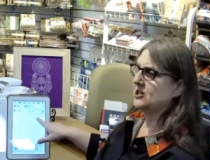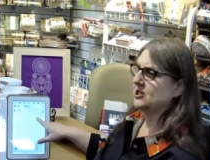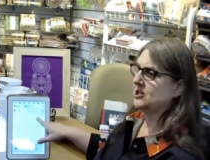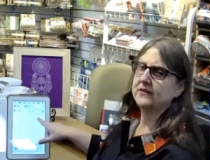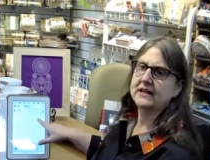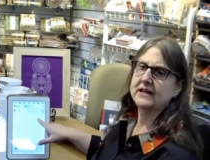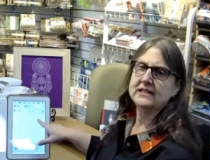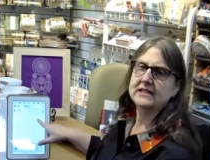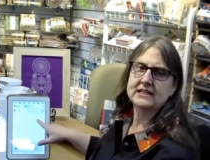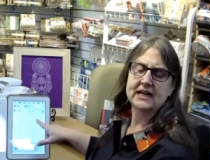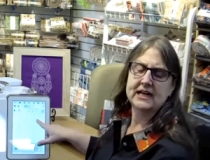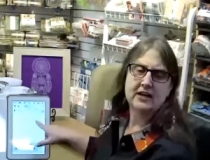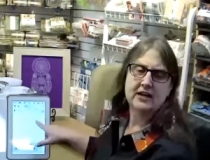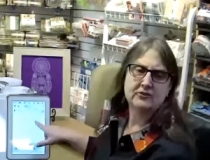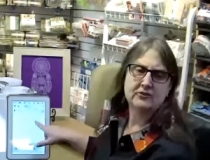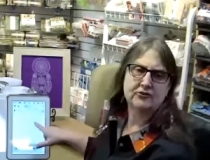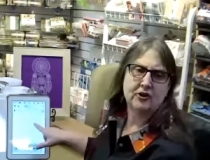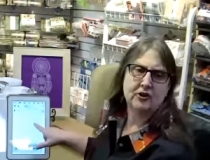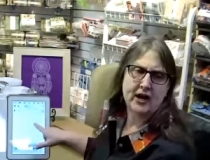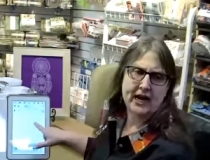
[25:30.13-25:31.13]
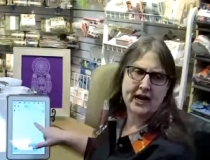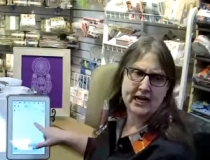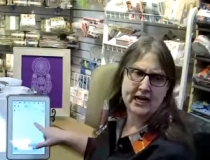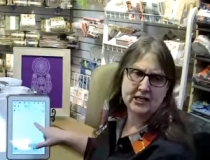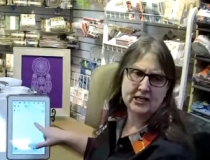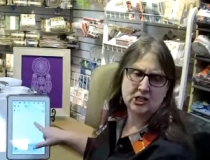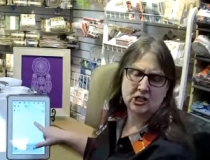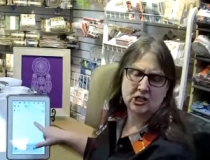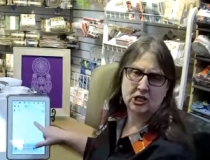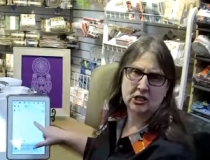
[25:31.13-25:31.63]
and they stand for hand
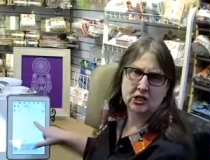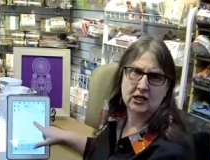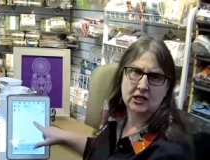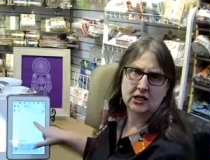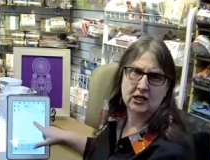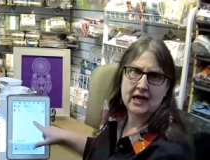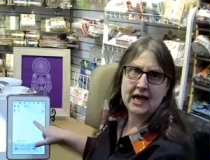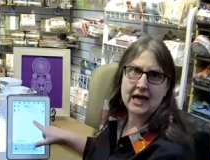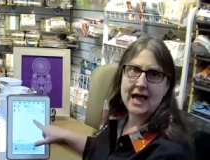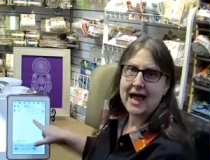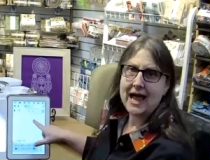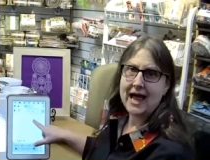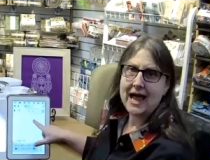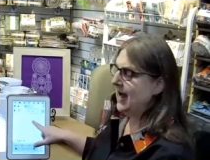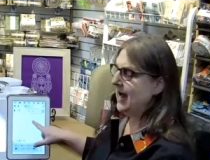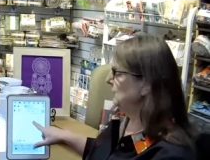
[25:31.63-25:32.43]
look. And